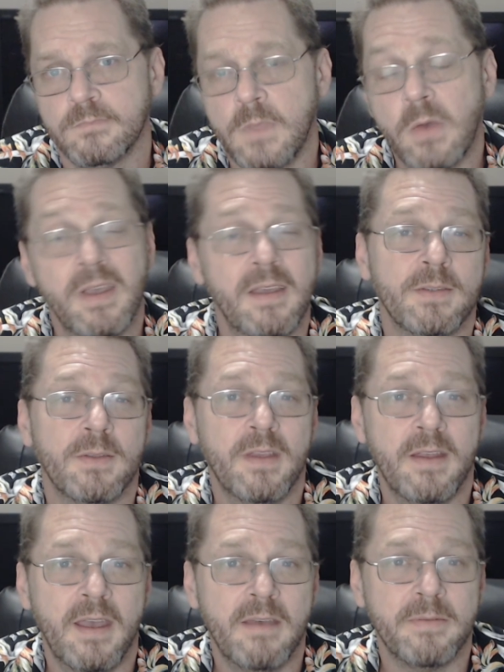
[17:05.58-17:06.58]
Okay, so
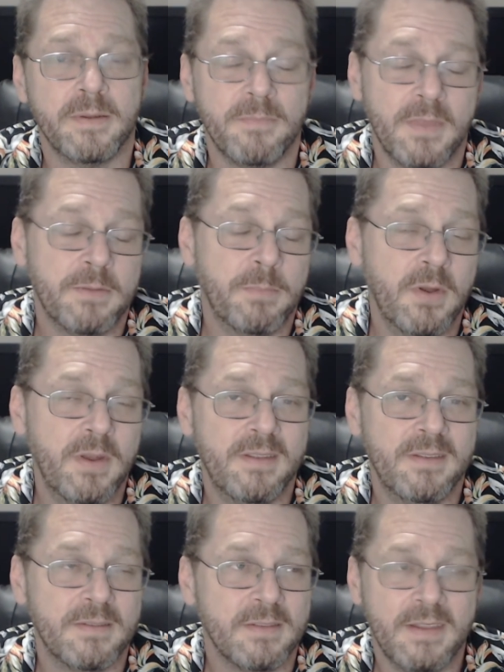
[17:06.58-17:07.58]
there you have it. It's
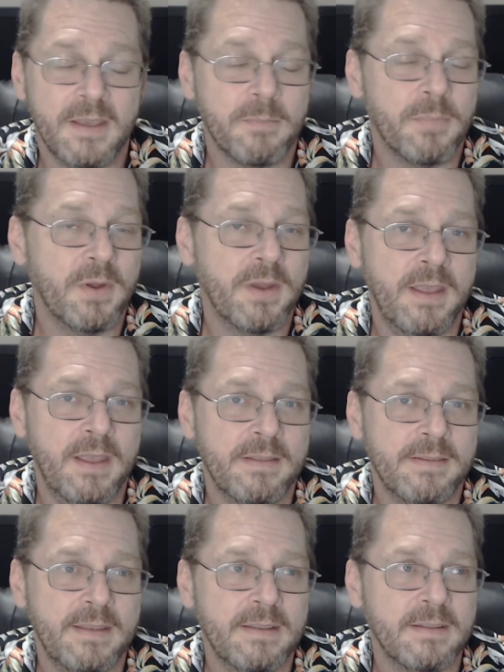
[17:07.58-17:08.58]
pretty slick, pretty
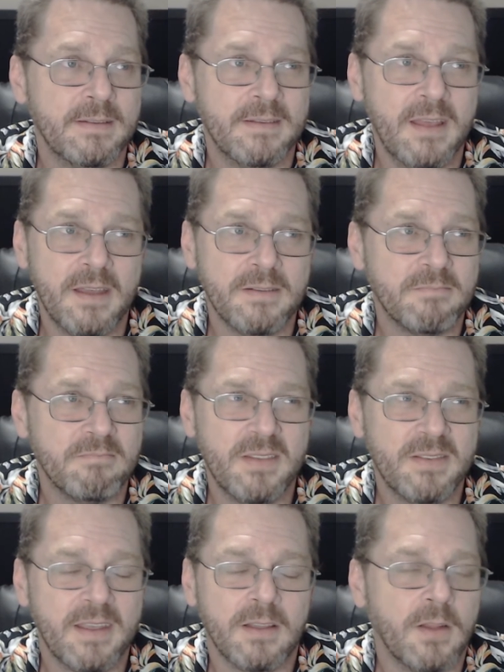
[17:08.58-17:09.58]
easy.
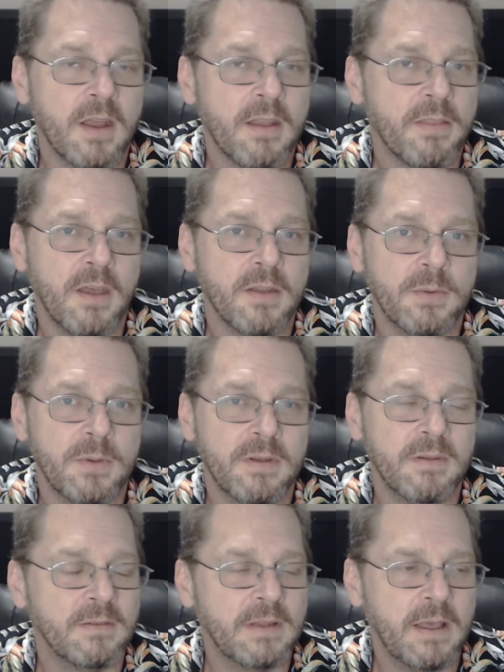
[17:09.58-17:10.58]
Doesn't take a lot of thought to it.